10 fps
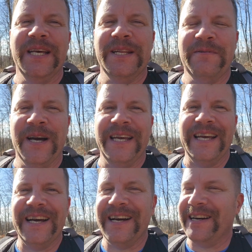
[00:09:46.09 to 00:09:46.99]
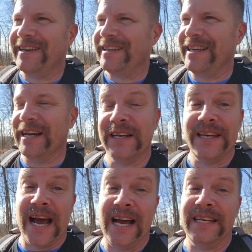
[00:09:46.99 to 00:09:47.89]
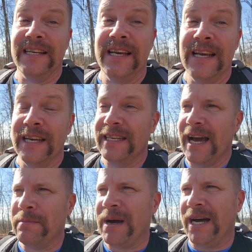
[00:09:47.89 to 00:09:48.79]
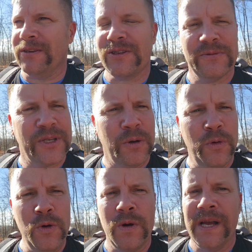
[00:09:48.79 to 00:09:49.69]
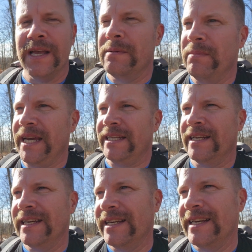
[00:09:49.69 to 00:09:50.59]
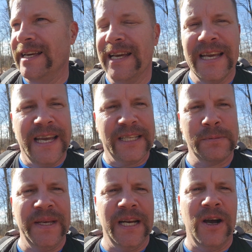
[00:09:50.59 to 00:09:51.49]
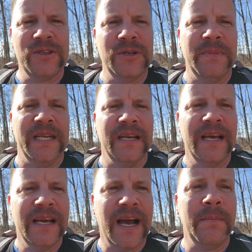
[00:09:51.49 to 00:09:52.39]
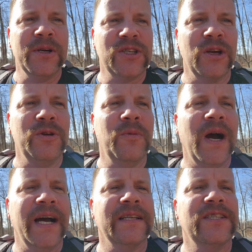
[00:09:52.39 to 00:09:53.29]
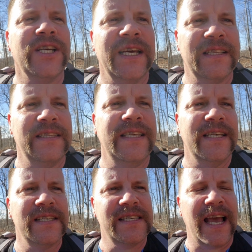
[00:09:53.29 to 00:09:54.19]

anyway, yeah, 9 miles. So, whew, man, it's been awesome, and I'm gonna show you why. Check this